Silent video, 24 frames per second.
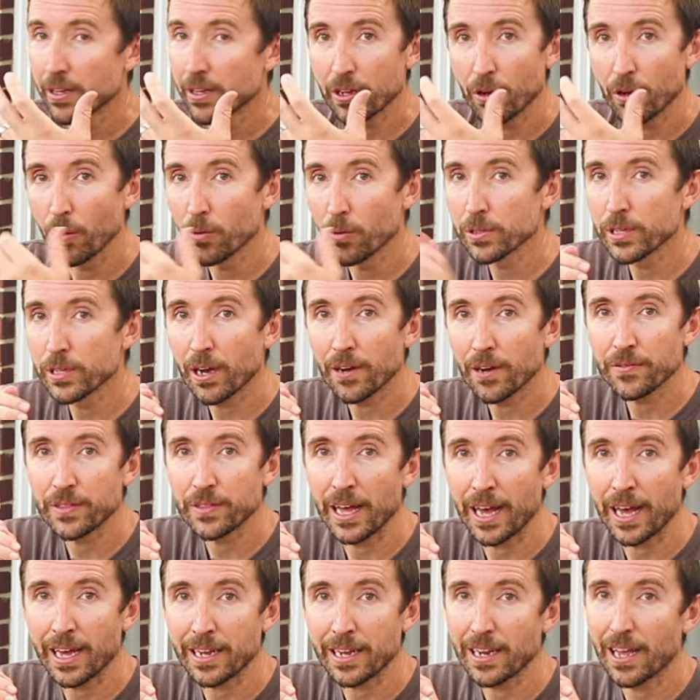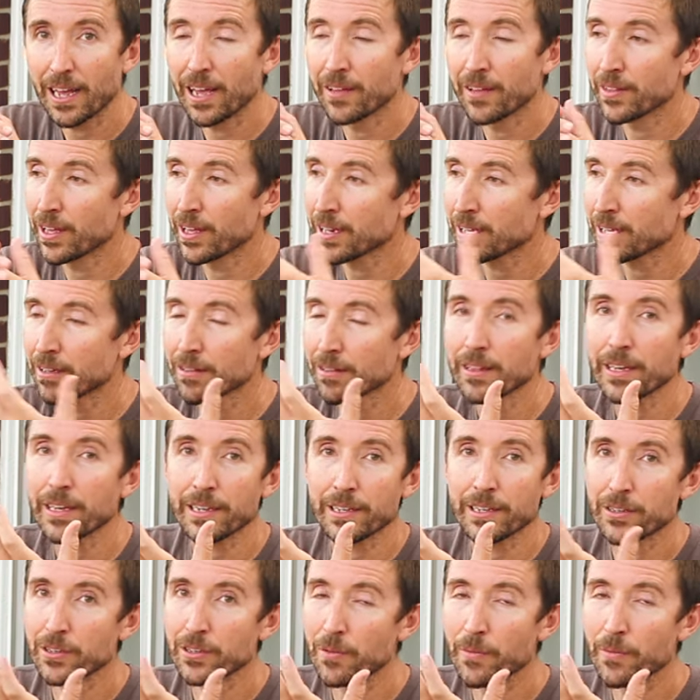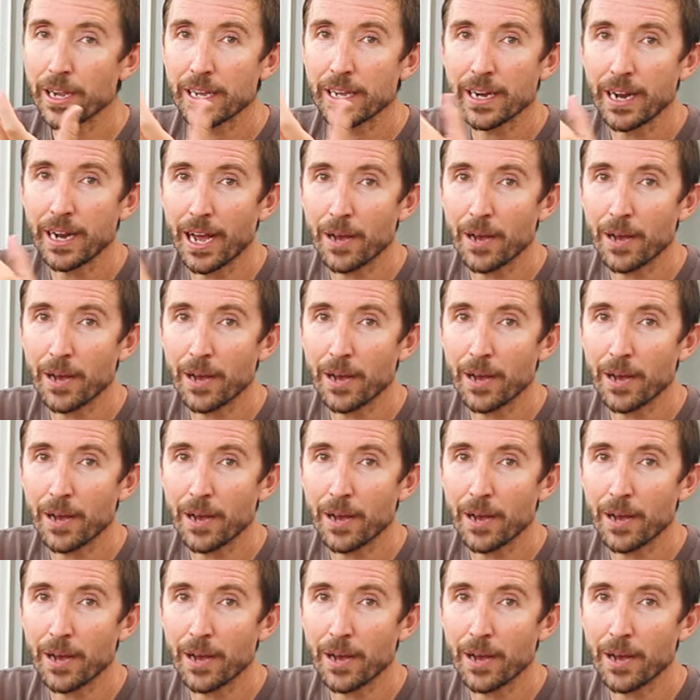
You hold off that and then click, you make it